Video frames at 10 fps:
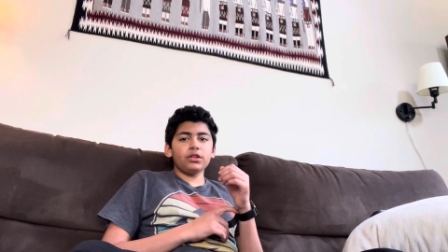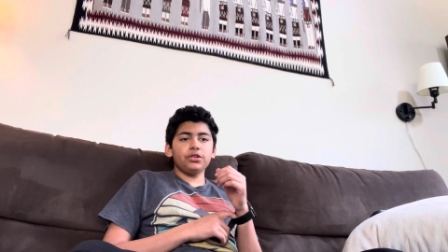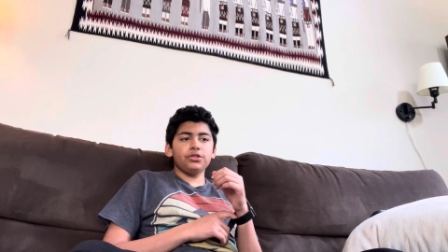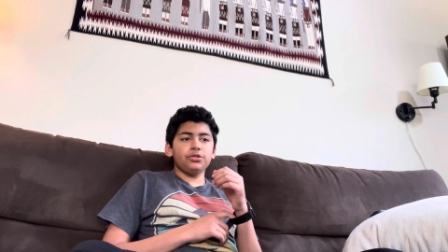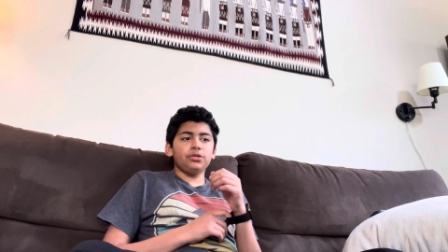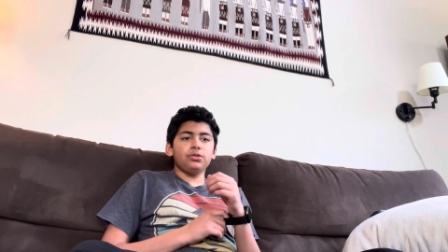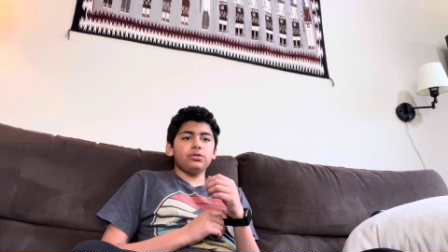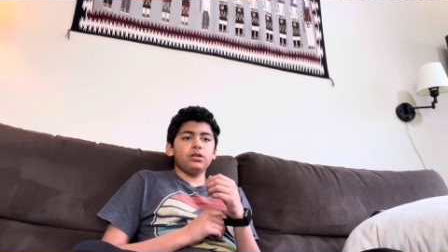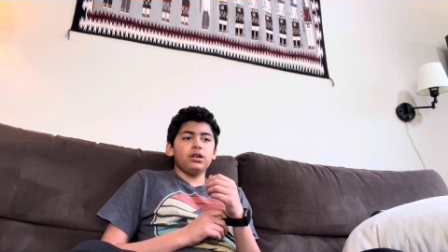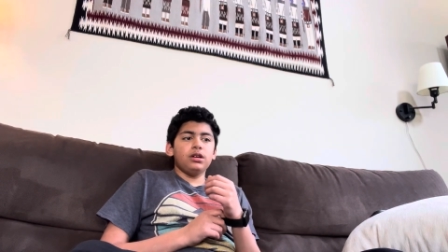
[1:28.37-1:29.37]

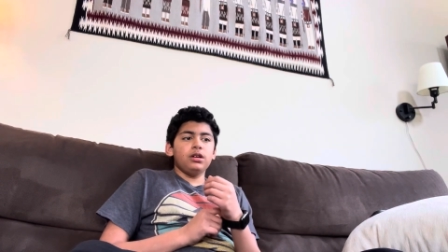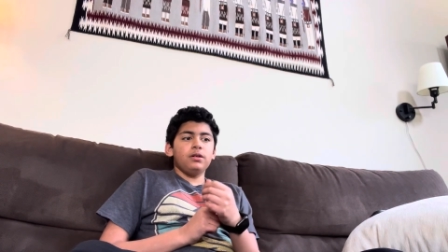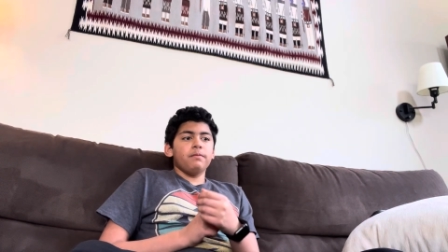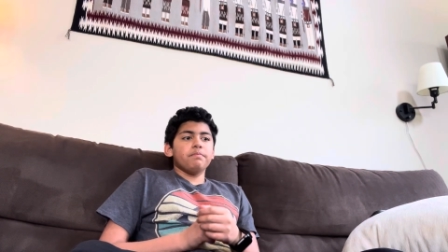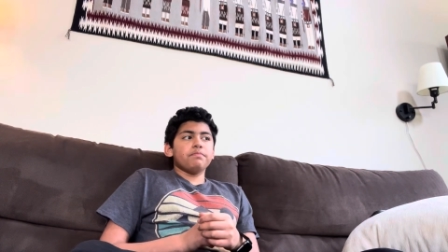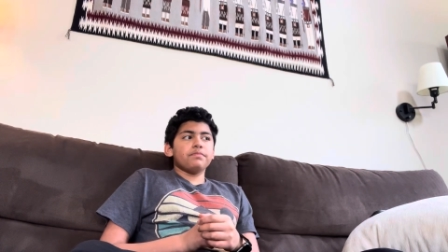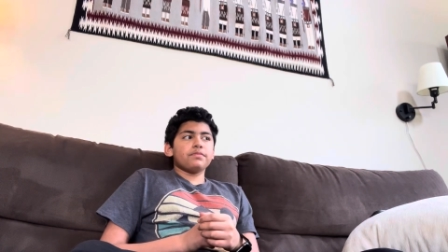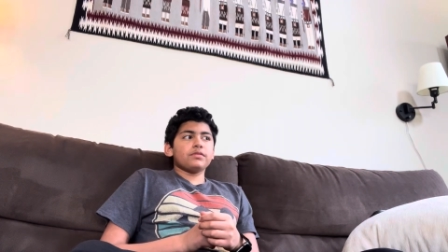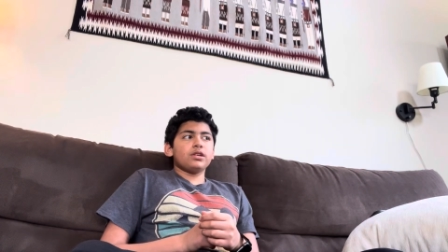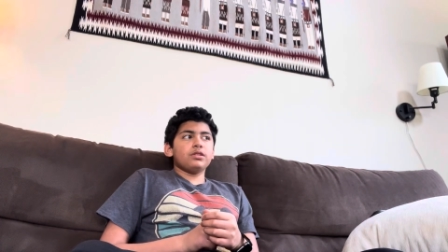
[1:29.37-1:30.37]
you
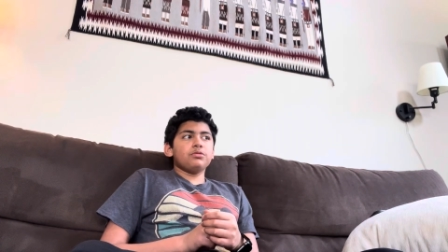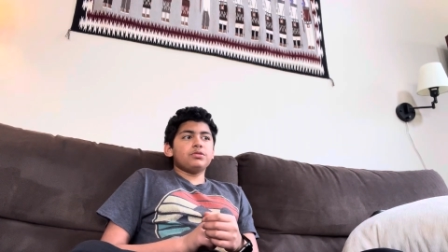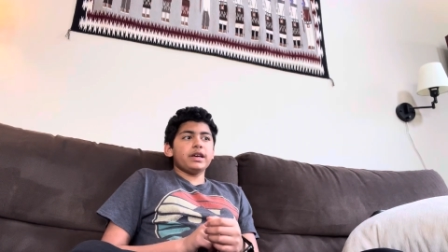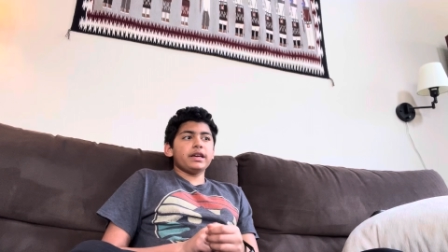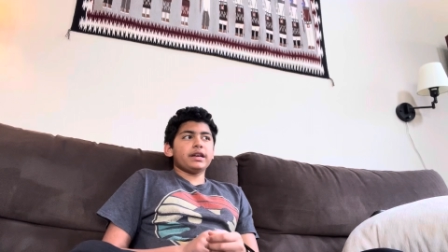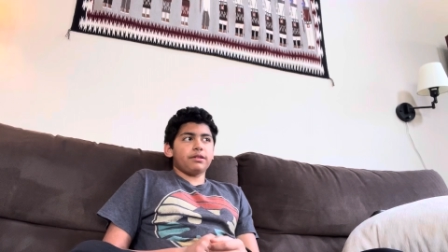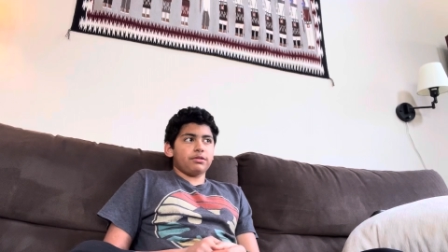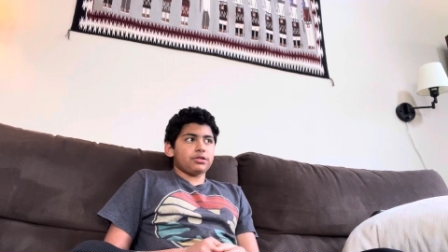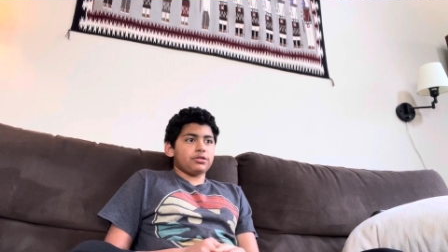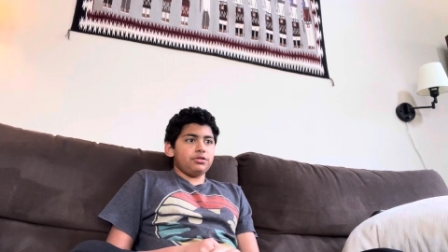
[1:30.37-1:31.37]
you take
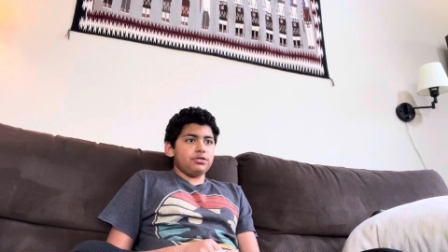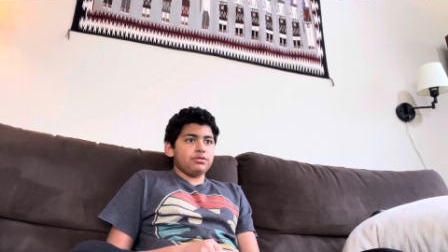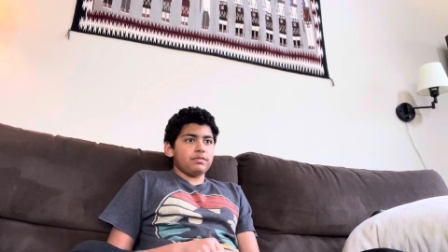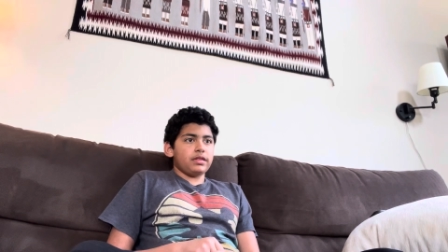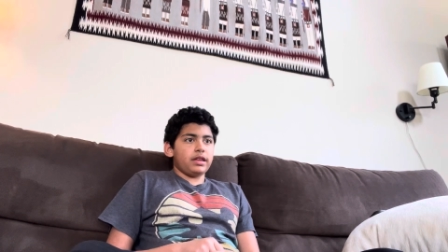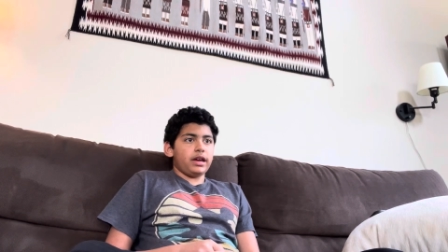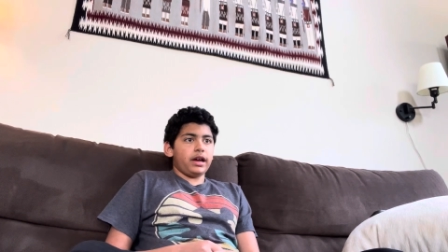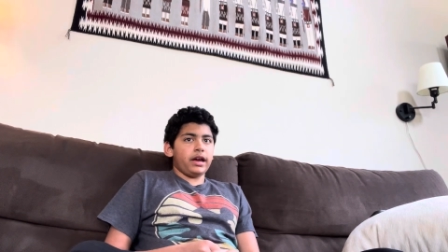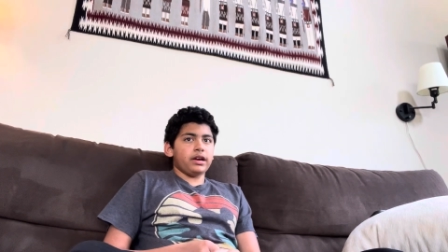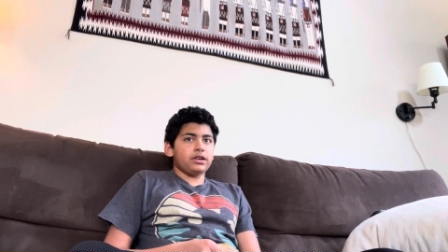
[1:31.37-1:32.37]
characters
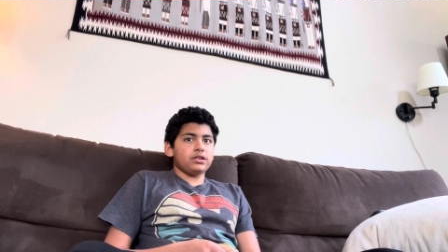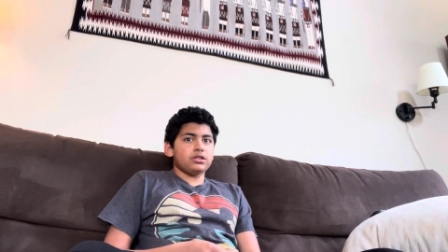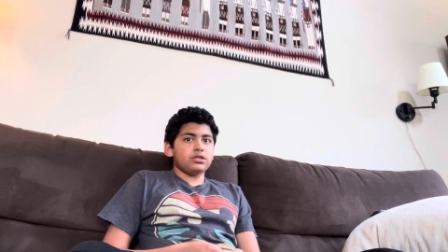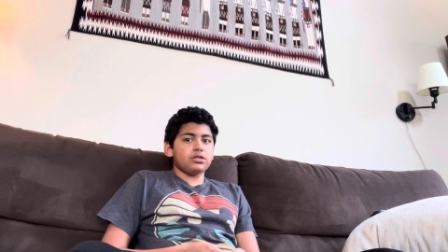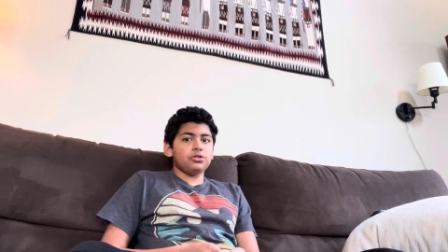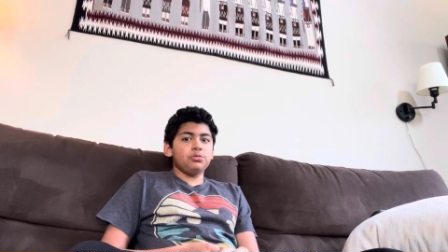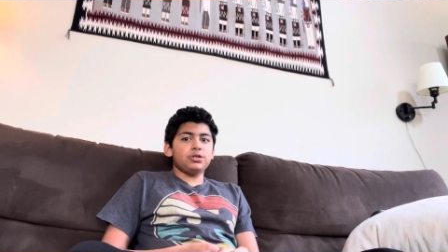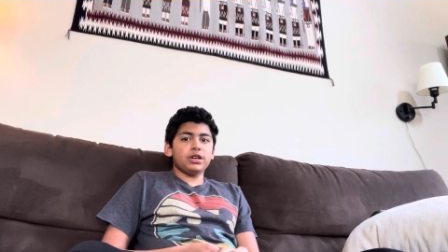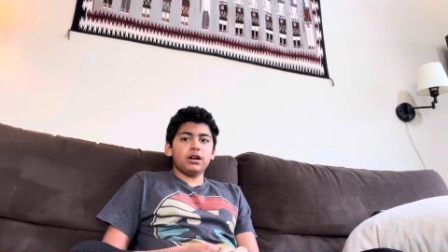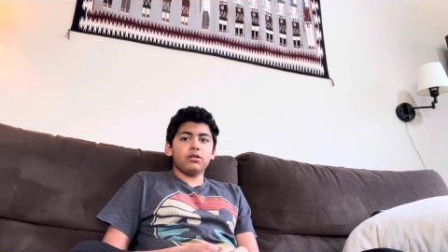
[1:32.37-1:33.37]
and you
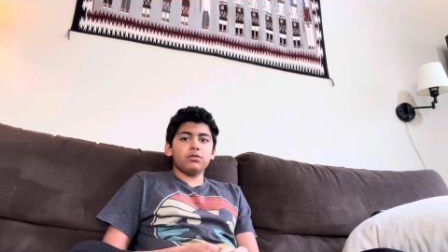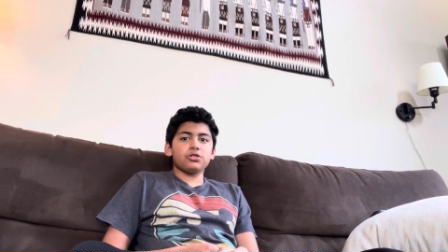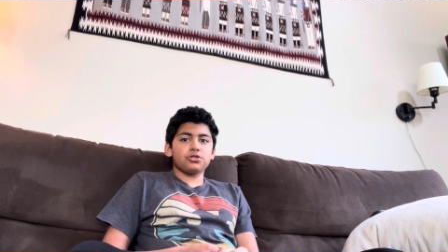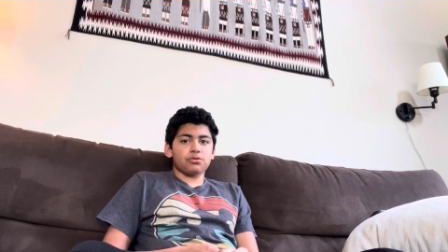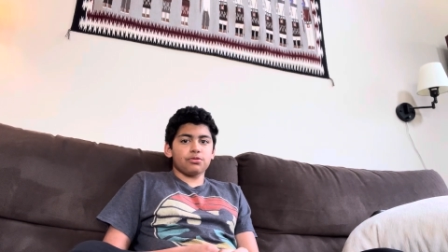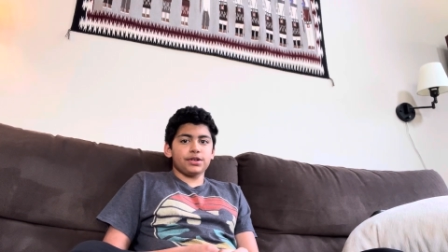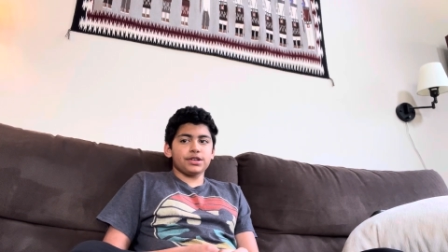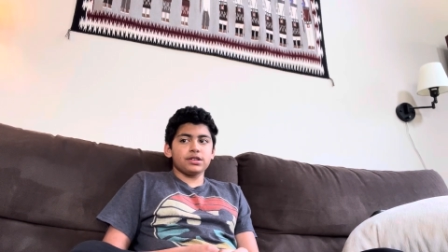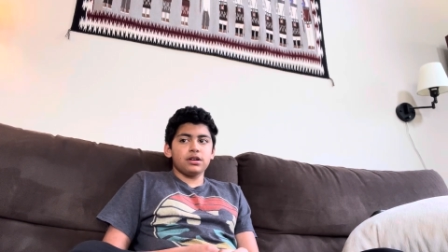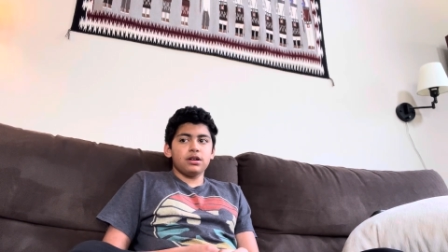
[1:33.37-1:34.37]
tell the
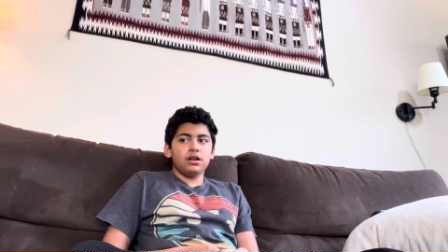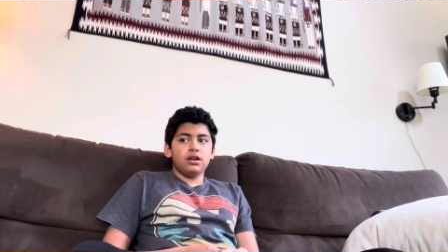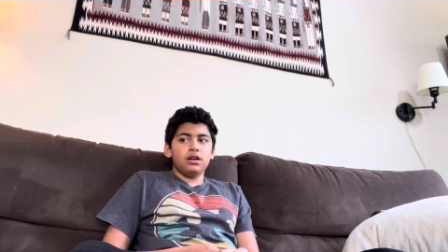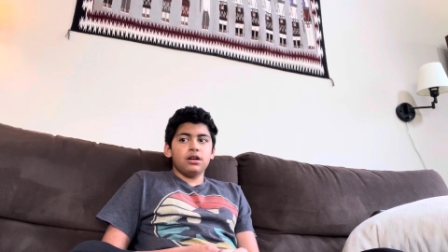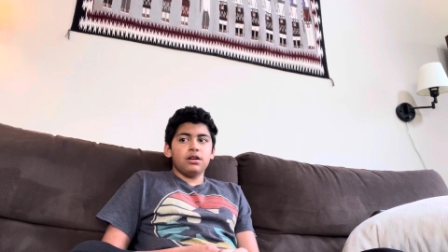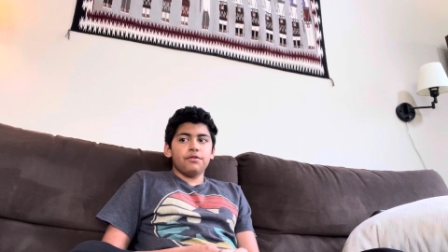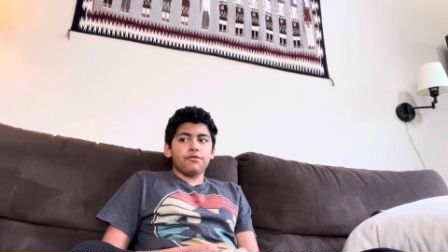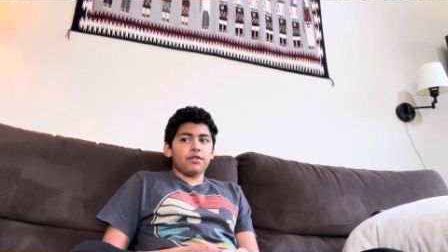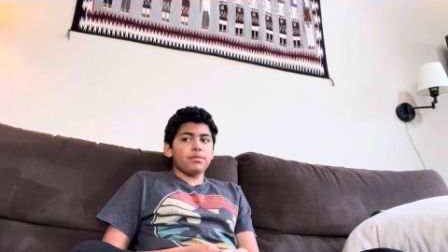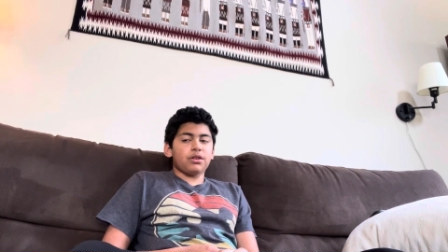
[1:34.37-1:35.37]
stories
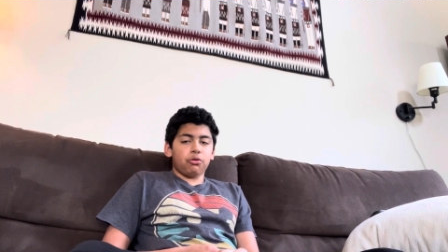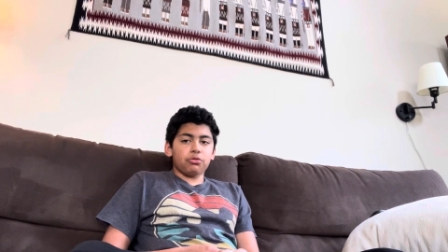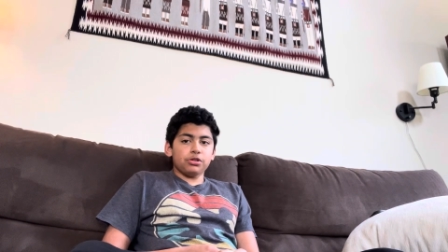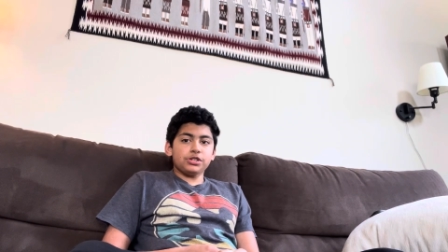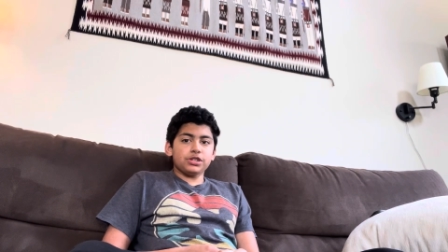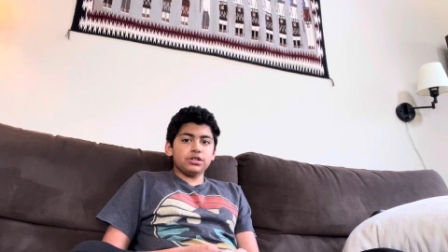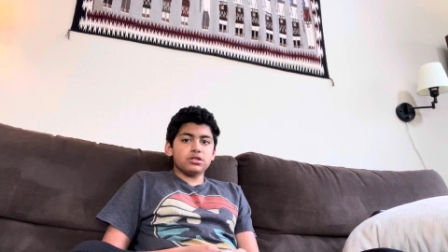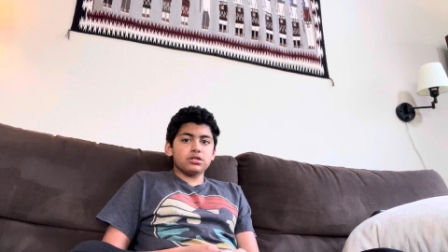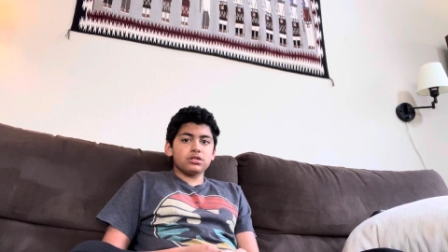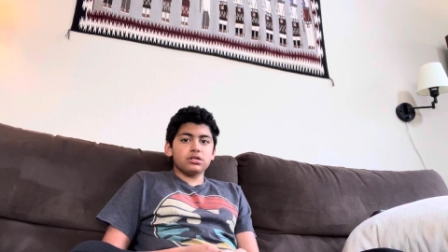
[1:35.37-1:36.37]
from their
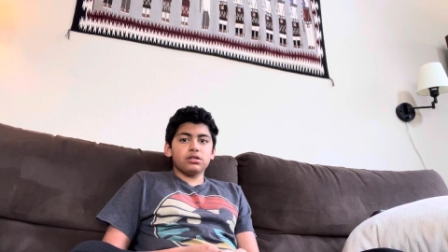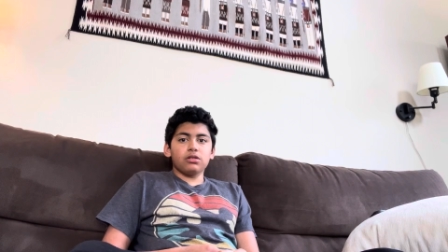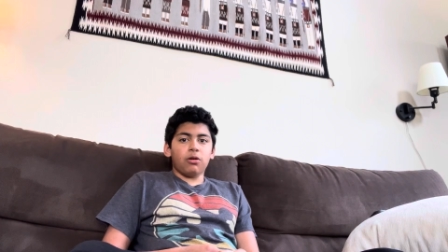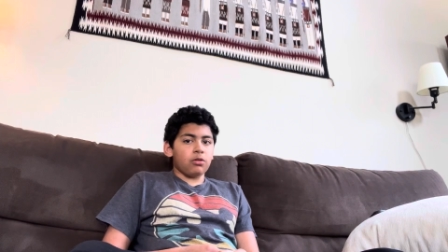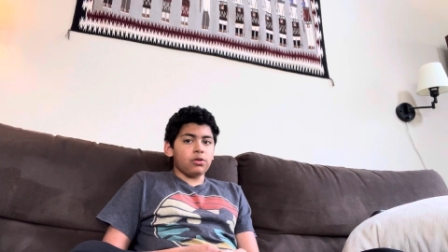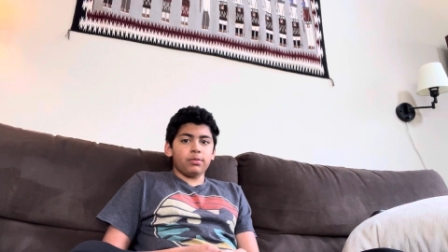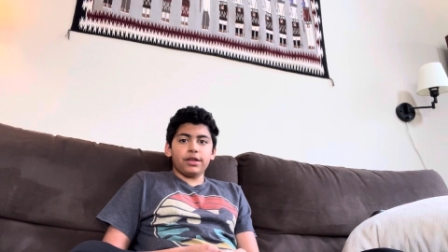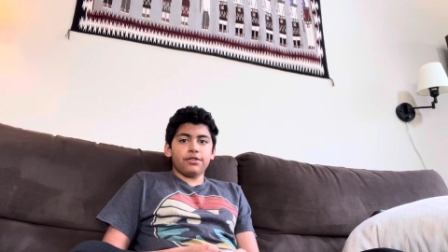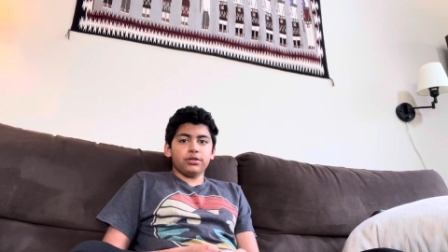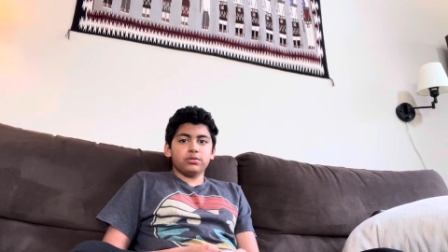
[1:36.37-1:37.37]
origins all the way
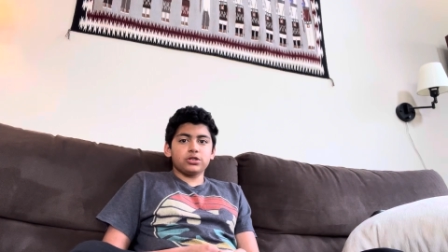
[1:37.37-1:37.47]
through.